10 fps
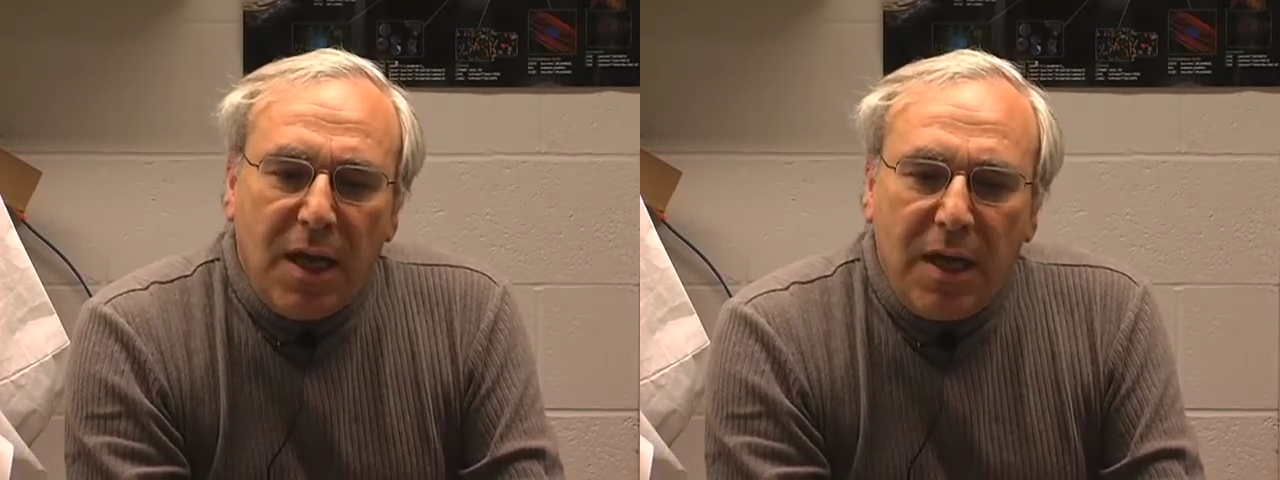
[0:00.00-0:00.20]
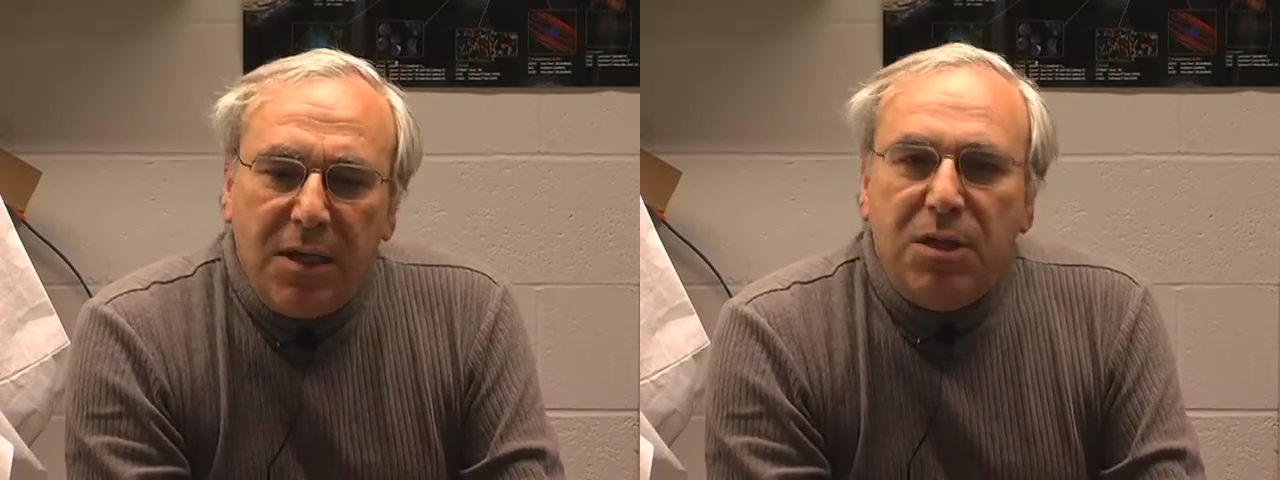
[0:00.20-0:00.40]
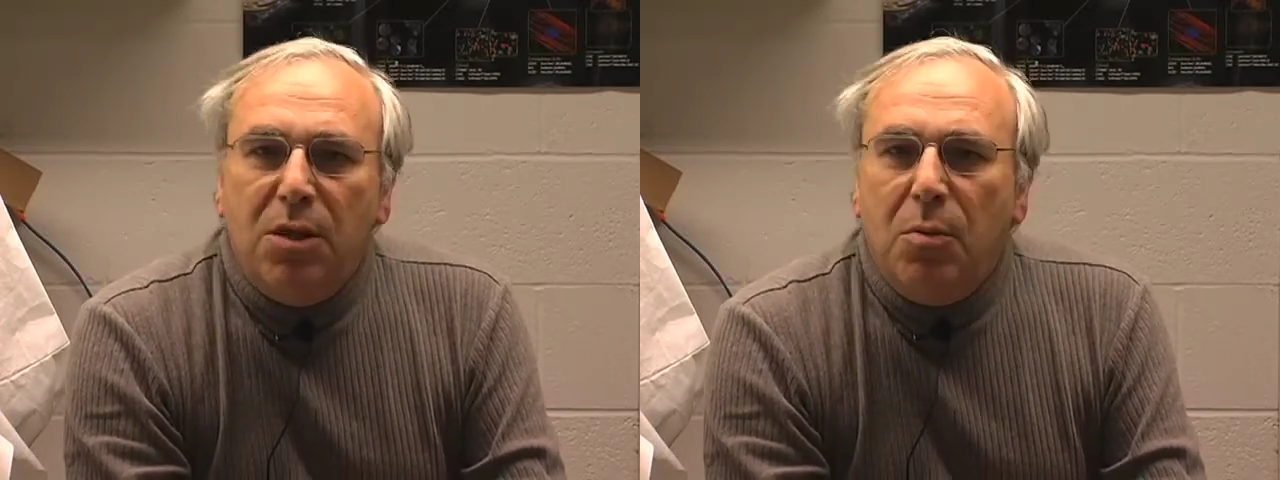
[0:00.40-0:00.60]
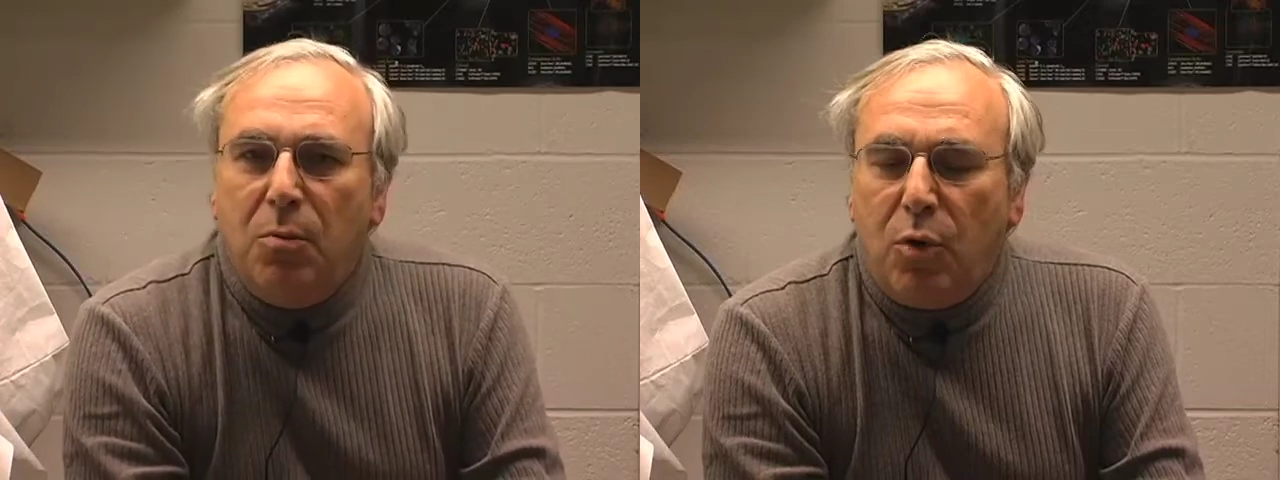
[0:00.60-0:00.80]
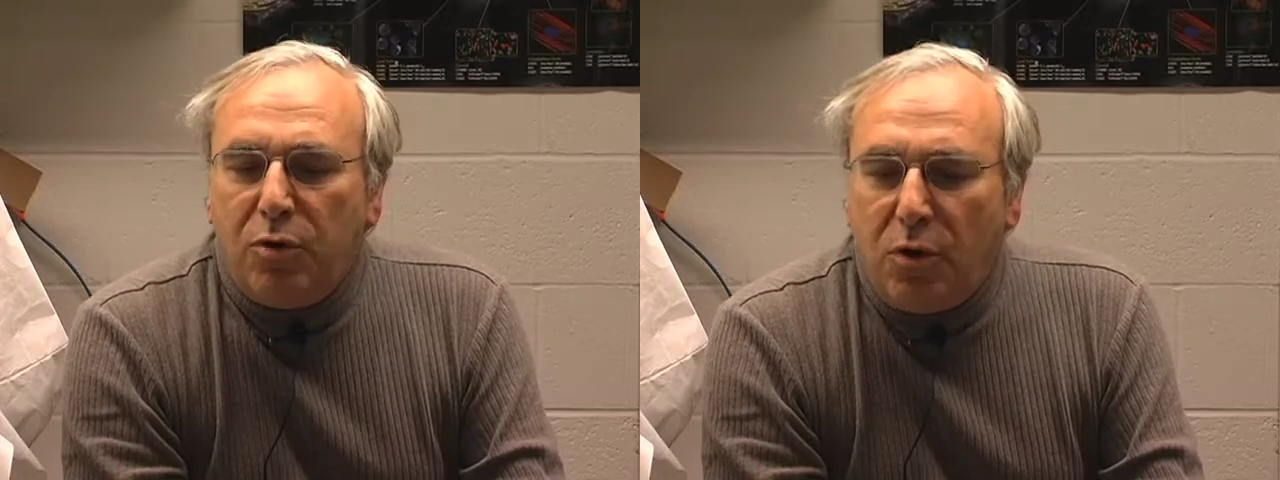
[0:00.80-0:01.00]
and
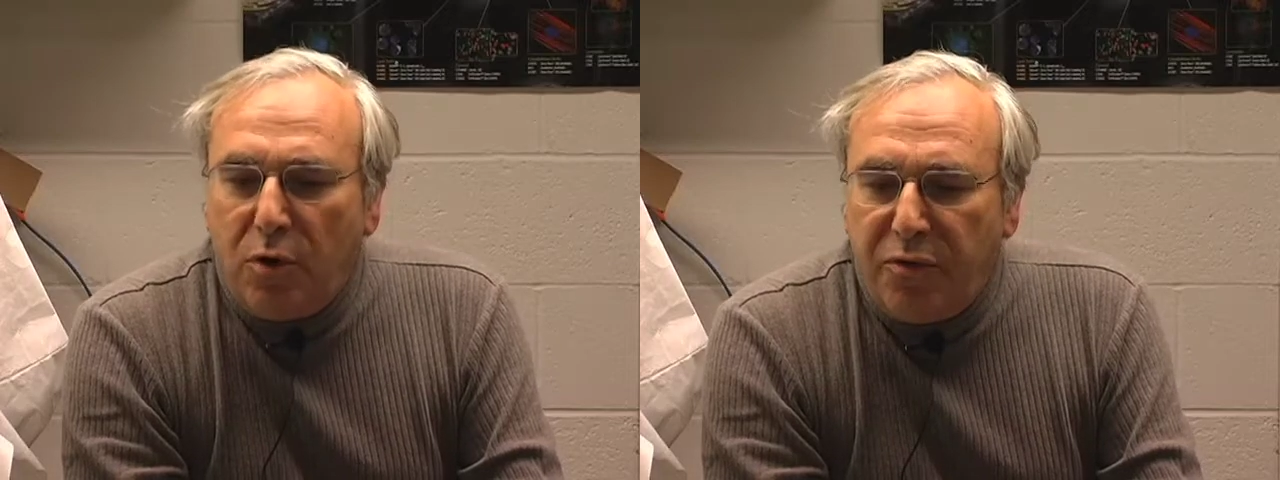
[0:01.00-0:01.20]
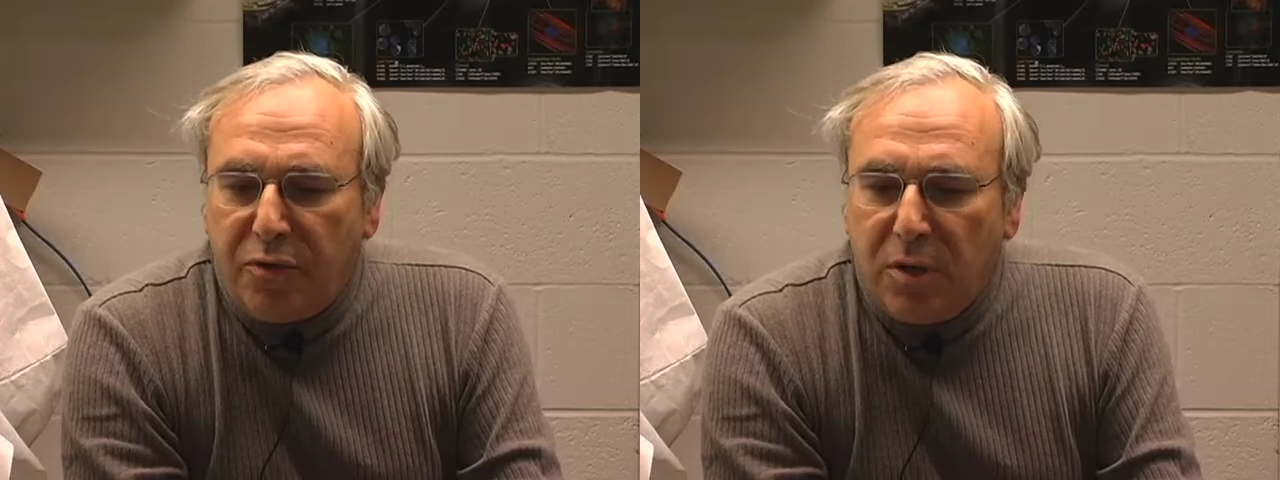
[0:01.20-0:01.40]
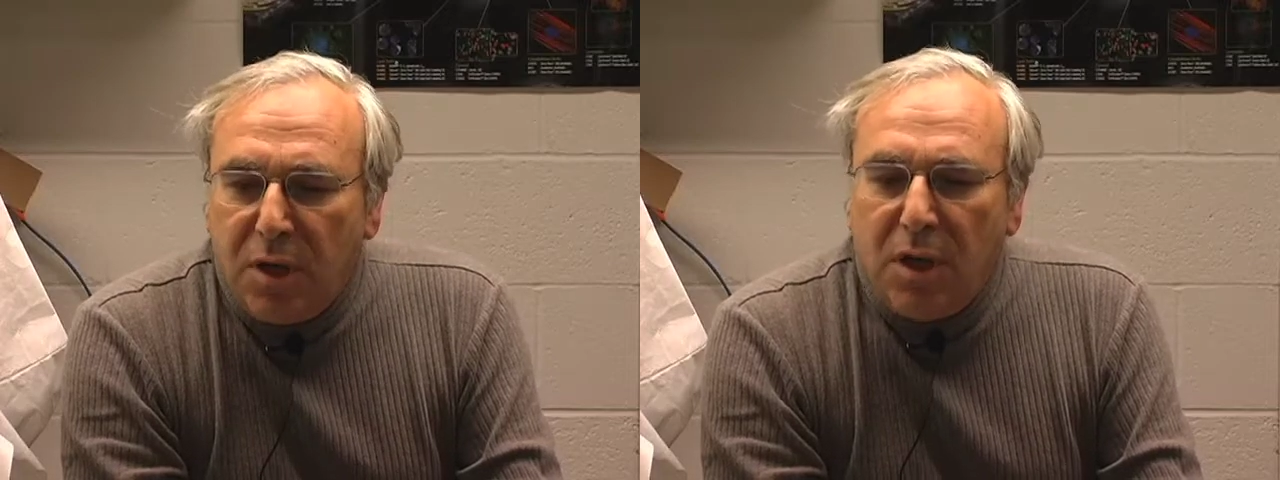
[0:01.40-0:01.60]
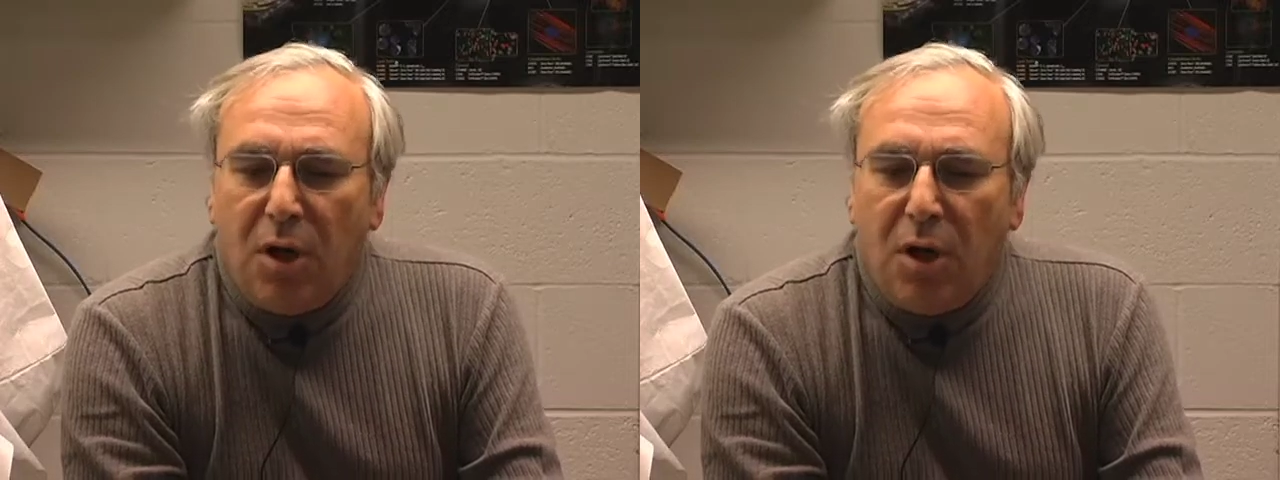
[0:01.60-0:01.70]
moreover,